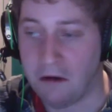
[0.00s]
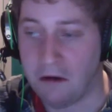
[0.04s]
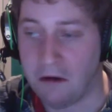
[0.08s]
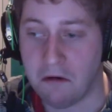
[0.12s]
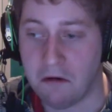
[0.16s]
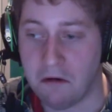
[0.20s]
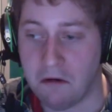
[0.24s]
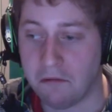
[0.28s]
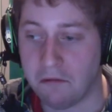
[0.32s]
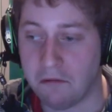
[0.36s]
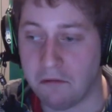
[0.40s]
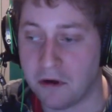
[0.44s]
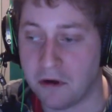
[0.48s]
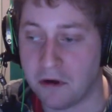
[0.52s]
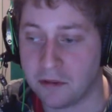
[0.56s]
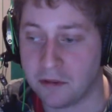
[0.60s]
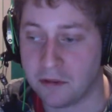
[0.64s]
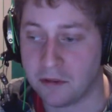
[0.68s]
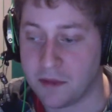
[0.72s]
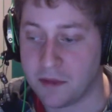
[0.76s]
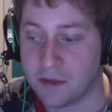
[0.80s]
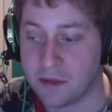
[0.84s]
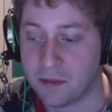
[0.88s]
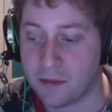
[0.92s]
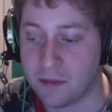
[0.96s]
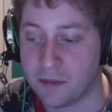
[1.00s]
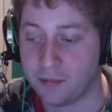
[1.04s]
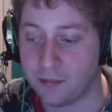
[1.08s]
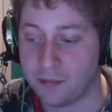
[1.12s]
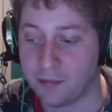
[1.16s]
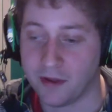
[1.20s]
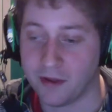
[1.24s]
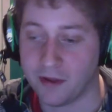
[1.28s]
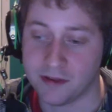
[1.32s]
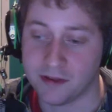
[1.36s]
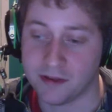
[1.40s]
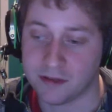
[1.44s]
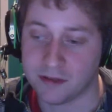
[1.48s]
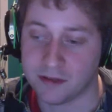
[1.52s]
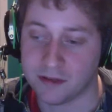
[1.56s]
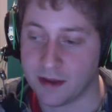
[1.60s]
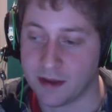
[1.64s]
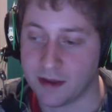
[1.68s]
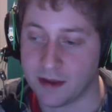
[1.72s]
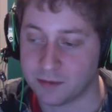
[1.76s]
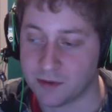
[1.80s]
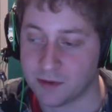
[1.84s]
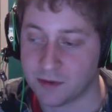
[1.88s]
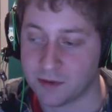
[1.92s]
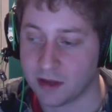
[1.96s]
one of the people I played this
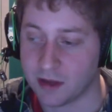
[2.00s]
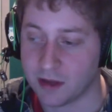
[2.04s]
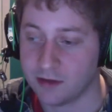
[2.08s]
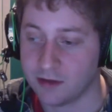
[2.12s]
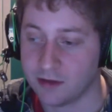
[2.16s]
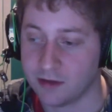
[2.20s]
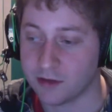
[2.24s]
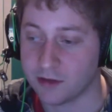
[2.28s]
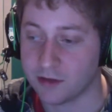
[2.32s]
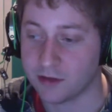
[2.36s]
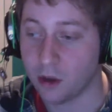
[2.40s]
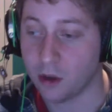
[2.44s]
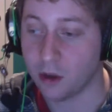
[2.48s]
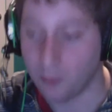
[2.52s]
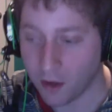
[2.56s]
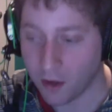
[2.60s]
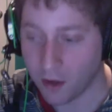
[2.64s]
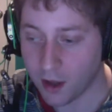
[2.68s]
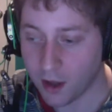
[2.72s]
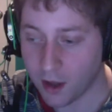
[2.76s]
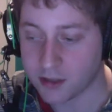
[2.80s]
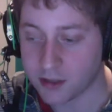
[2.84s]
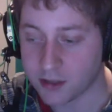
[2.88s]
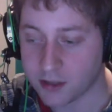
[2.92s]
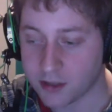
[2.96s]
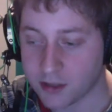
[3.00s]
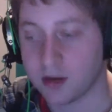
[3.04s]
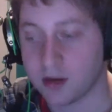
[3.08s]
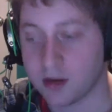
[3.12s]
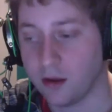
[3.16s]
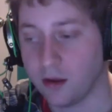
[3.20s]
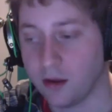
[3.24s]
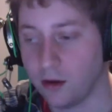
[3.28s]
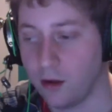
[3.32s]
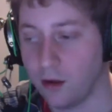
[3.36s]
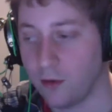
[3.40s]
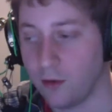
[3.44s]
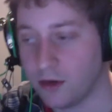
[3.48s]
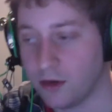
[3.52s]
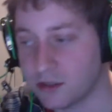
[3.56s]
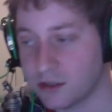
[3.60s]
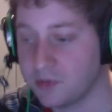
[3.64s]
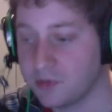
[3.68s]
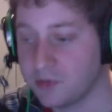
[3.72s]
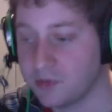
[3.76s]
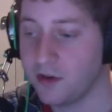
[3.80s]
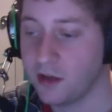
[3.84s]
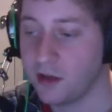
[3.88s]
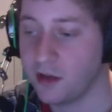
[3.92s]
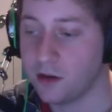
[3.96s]
past weekend, he was like, "Oh my gosh, I watched some
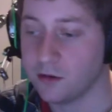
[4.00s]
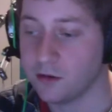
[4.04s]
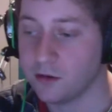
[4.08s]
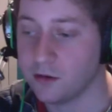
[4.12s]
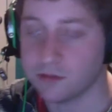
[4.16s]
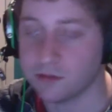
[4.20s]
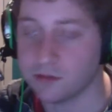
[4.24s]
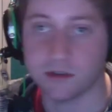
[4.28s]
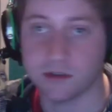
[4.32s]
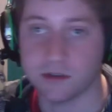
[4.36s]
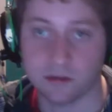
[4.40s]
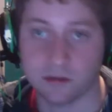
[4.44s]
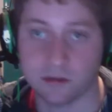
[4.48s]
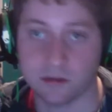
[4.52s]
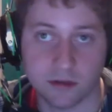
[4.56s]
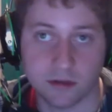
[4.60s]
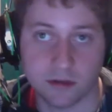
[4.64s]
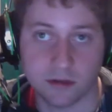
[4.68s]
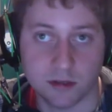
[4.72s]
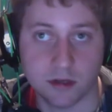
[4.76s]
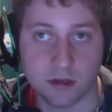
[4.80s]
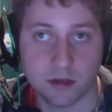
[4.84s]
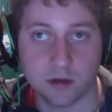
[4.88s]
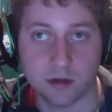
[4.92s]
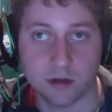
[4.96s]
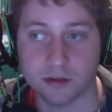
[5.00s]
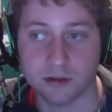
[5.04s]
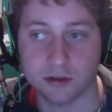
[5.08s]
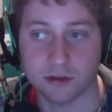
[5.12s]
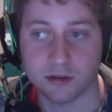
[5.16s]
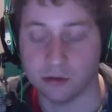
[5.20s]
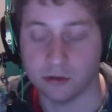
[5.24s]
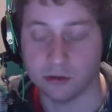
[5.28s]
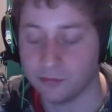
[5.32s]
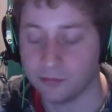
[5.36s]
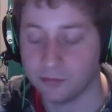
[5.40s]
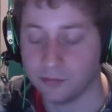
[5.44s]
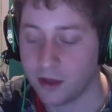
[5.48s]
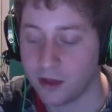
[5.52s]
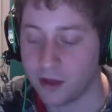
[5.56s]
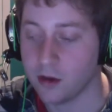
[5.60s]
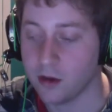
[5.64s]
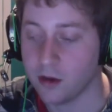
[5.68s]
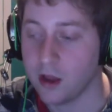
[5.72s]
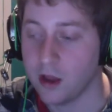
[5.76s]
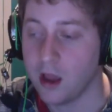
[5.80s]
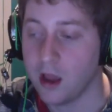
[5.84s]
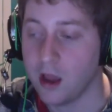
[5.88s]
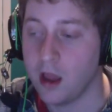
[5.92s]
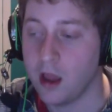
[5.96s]
of your videos. It's cool to play you."
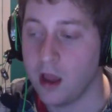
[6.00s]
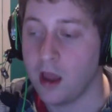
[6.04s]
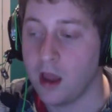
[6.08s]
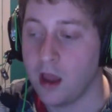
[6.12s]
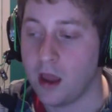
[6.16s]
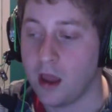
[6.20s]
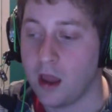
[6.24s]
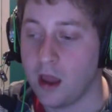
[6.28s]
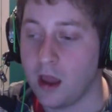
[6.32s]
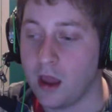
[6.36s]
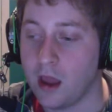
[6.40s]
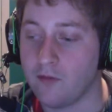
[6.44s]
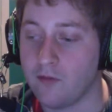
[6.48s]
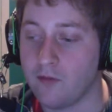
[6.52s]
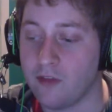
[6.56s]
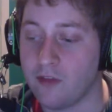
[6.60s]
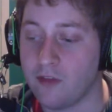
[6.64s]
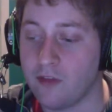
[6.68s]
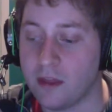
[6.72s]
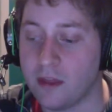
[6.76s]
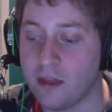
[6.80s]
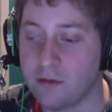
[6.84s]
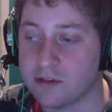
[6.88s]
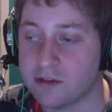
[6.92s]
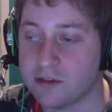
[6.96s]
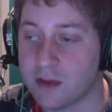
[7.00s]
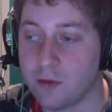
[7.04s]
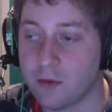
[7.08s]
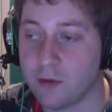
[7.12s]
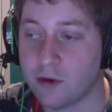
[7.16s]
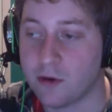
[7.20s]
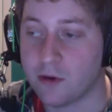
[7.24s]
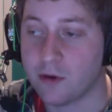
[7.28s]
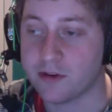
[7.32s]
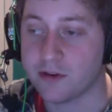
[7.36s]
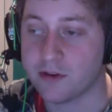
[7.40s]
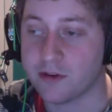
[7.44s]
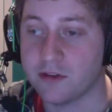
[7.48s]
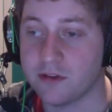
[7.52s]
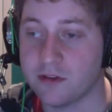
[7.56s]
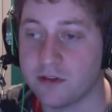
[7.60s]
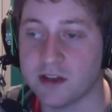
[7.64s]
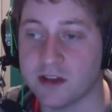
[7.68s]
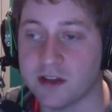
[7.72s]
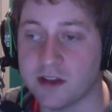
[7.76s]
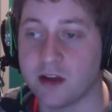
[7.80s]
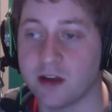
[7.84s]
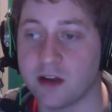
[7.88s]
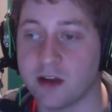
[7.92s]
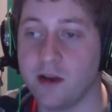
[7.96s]
If there was like one or two things
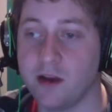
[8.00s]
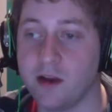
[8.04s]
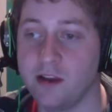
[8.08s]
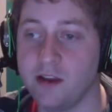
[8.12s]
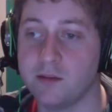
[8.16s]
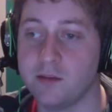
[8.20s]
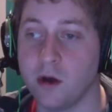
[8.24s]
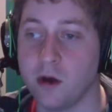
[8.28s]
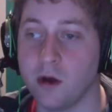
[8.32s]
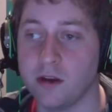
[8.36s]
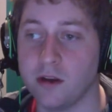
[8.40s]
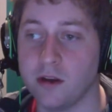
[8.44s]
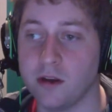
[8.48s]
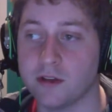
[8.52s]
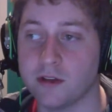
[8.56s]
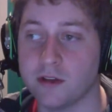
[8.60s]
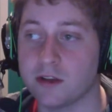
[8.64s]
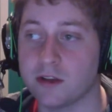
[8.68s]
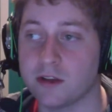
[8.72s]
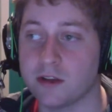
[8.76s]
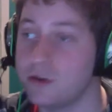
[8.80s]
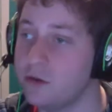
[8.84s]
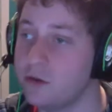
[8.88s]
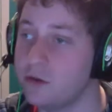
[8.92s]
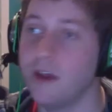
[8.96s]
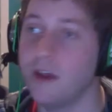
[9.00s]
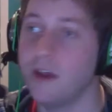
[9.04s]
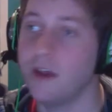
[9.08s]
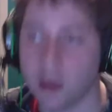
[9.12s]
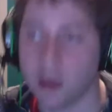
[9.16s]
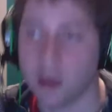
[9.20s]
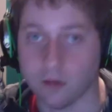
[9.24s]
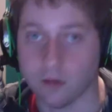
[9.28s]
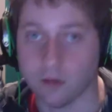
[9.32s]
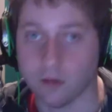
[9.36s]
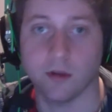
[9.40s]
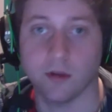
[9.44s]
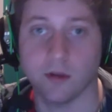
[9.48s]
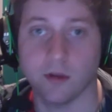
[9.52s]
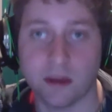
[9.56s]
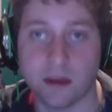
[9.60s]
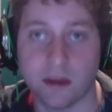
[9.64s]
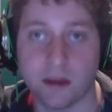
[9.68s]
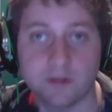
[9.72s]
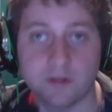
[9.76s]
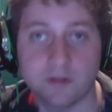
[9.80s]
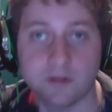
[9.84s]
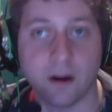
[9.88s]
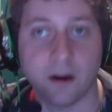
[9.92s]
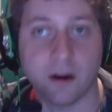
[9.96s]
I corrected him on, he was like, "Dude, thank you." Like he
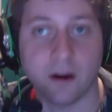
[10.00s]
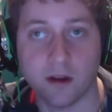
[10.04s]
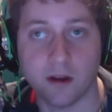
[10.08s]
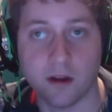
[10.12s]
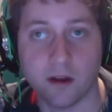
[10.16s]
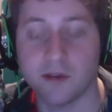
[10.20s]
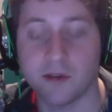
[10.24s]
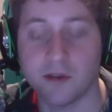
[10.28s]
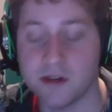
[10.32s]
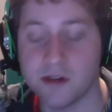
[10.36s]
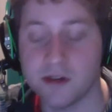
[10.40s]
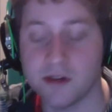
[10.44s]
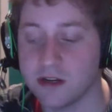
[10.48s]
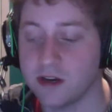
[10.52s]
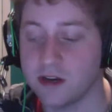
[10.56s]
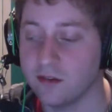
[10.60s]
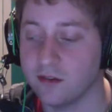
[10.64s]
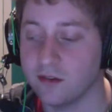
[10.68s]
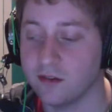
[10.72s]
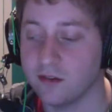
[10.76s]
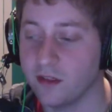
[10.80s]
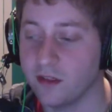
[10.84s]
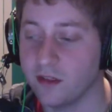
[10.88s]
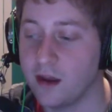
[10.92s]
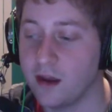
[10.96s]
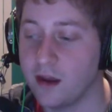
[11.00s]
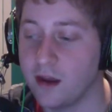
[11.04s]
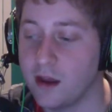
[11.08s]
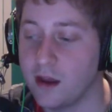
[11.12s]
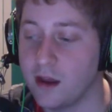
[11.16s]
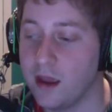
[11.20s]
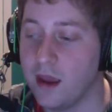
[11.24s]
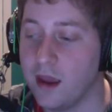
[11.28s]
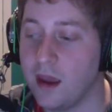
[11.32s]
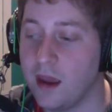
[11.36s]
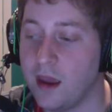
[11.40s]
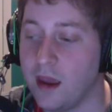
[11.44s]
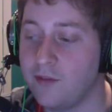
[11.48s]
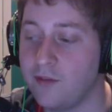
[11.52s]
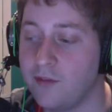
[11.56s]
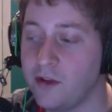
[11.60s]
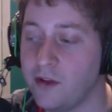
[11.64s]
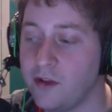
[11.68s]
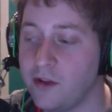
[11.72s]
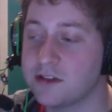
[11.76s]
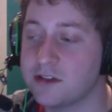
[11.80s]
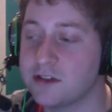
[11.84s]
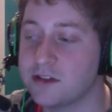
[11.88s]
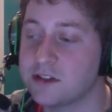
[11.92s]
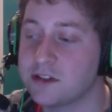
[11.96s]
was very appreciative of that, and I feel
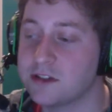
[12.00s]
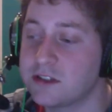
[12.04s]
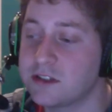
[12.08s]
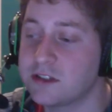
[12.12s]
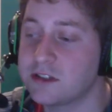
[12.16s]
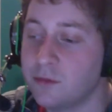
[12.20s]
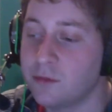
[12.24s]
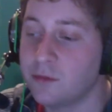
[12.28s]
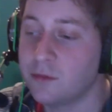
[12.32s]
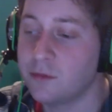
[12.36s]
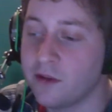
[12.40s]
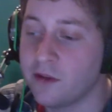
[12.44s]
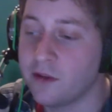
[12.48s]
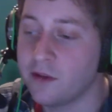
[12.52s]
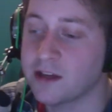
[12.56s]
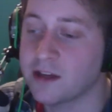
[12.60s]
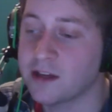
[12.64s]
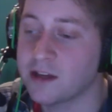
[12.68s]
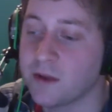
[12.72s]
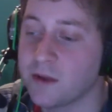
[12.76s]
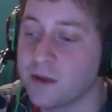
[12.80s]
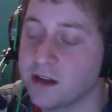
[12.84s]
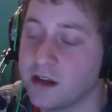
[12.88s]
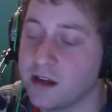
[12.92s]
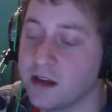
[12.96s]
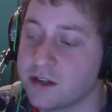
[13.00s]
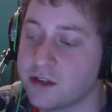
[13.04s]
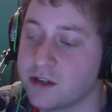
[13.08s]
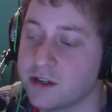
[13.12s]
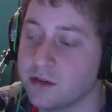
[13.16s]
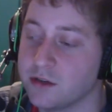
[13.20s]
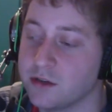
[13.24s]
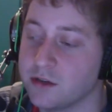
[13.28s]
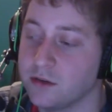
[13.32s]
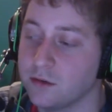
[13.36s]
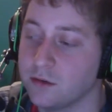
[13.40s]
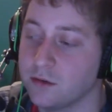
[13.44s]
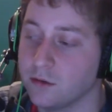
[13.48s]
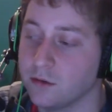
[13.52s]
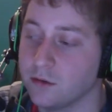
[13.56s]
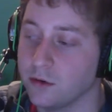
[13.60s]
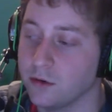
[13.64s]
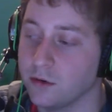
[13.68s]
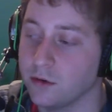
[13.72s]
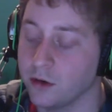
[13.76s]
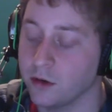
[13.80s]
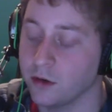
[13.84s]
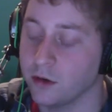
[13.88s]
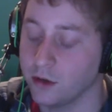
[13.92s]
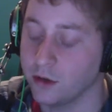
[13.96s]
like there's somewhat of an expectation,
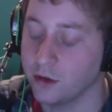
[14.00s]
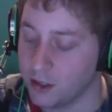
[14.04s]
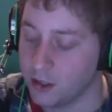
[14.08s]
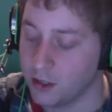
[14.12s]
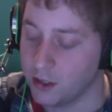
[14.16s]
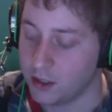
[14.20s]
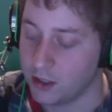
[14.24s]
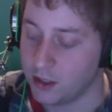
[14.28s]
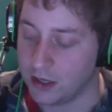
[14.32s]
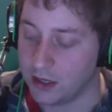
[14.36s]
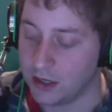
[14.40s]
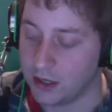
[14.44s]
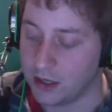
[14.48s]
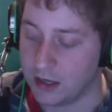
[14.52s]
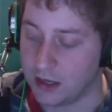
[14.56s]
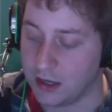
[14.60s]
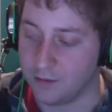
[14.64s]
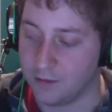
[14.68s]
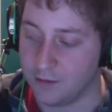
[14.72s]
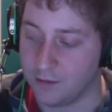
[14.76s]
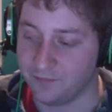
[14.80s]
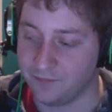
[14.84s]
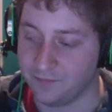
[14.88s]
or um,